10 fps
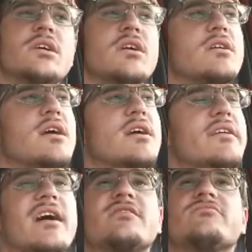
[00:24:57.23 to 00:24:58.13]
Okay,
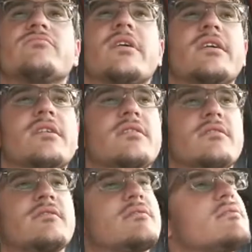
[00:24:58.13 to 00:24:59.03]
that's red.
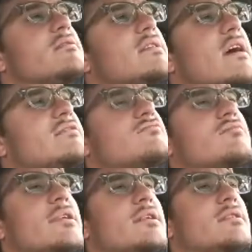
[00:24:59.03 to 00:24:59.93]
That's
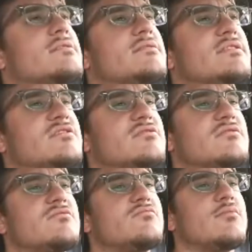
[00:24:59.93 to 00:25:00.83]
red. So this should.
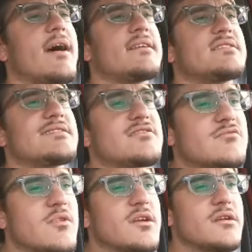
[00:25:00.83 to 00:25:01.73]
Why isn't this
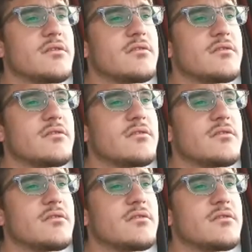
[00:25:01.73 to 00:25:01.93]
green?